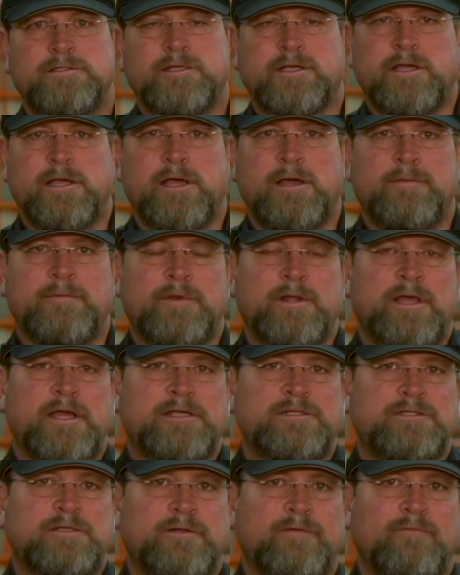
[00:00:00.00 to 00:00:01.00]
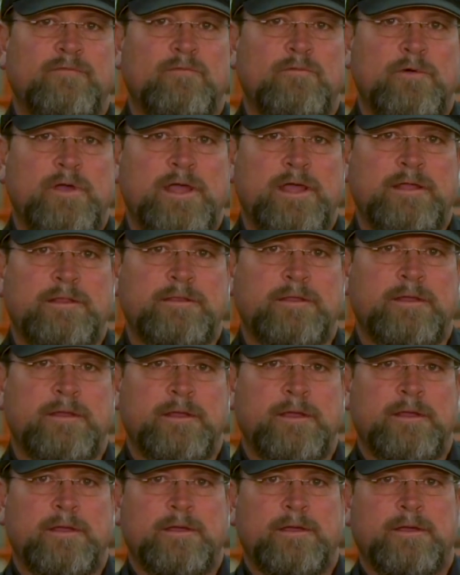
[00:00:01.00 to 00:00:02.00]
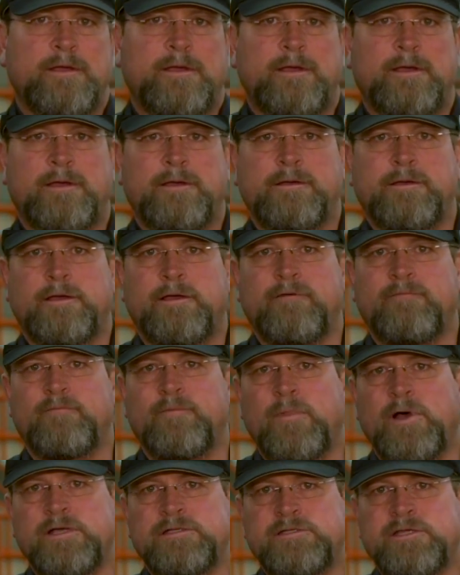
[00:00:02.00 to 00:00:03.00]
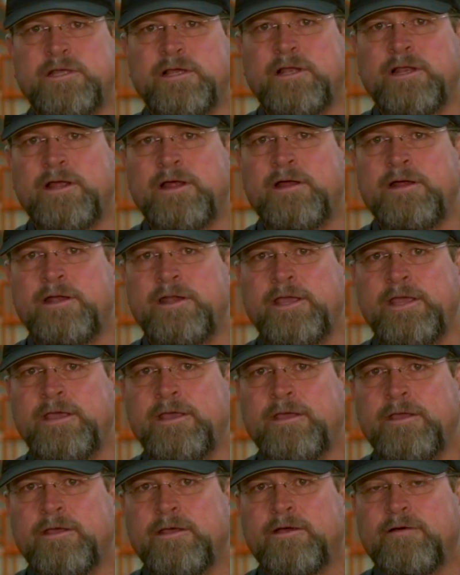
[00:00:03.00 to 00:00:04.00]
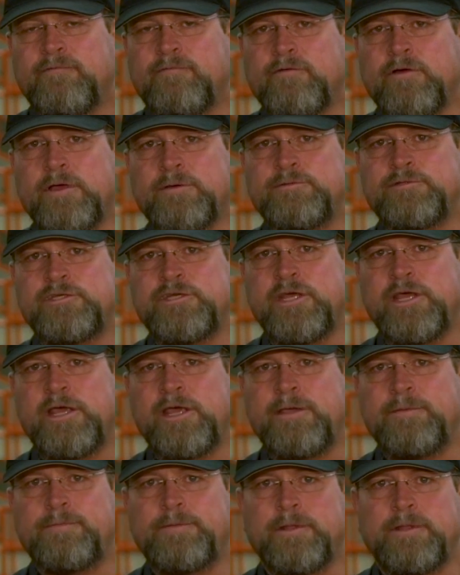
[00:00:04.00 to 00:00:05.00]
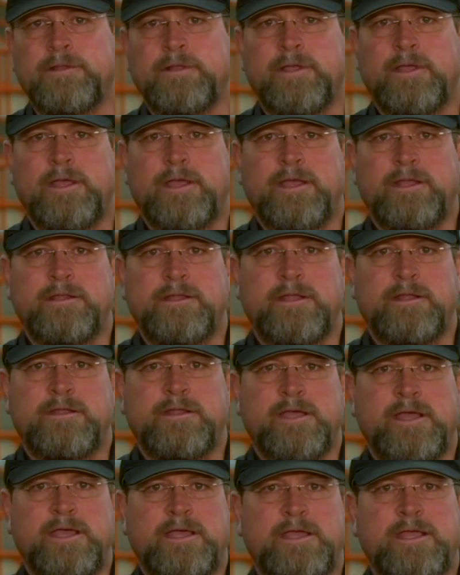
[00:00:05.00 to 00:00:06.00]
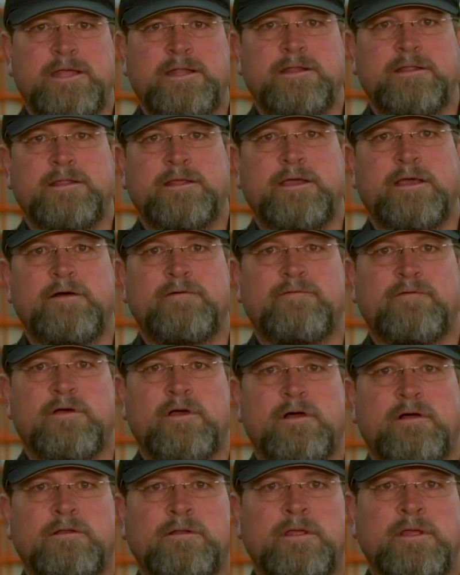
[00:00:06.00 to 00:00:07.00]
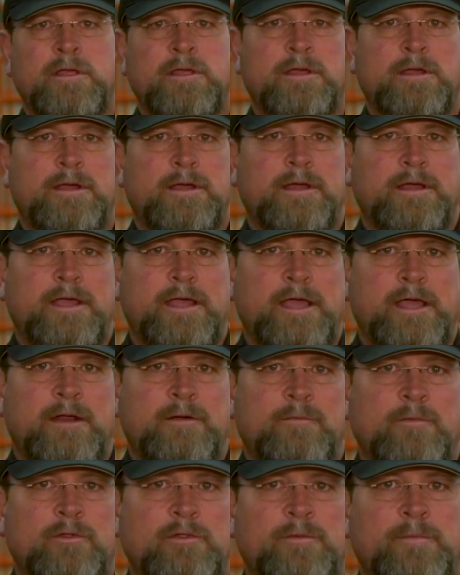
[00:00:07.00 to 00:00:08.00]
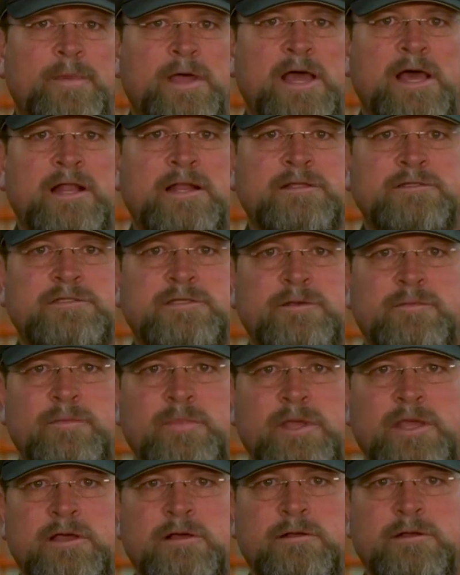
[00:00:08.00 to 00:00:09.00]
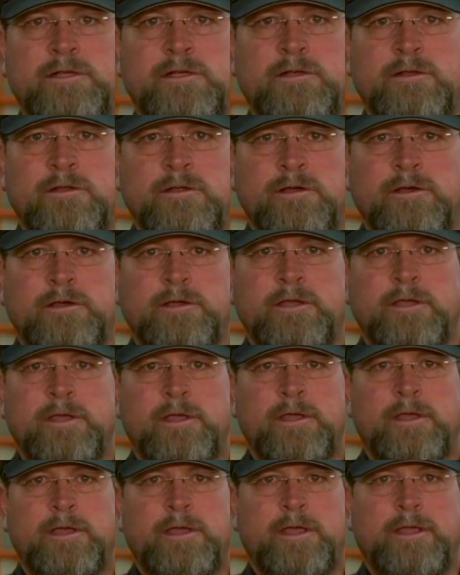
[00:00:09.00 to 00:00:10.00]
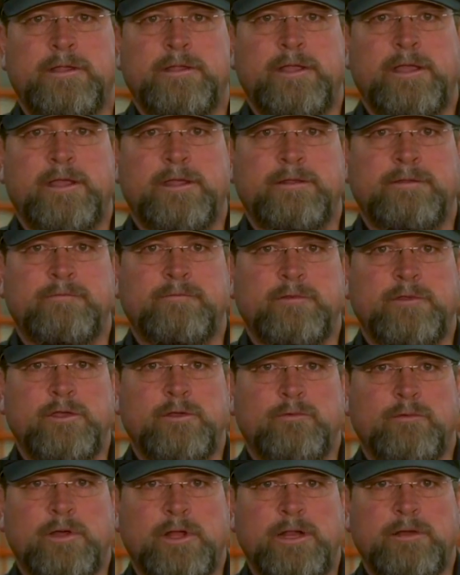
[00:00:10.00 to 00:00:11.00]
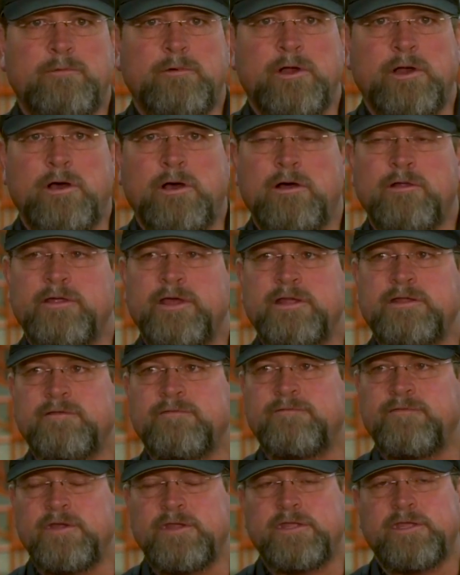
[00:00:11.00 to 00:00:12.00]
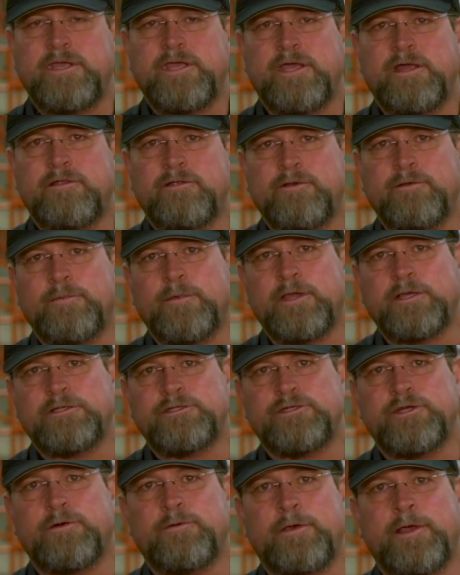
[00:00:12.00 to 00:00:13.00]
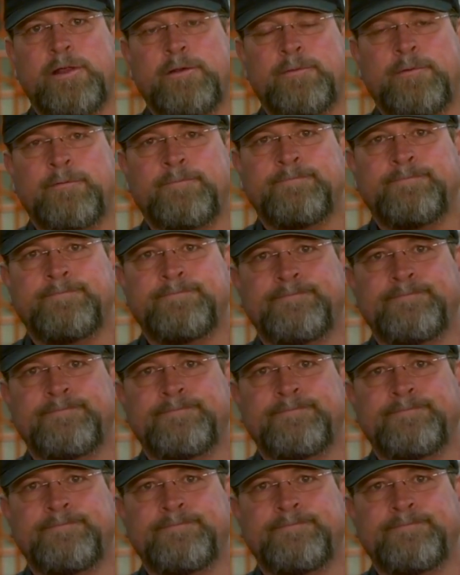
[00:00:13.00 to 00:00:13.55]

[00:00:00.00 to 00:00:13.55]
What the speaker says: it's a combination of width, of muscularity, of rib shape, and then take into the overall animal, the balance and build and look, and you really want all that to fit together to make a show animal.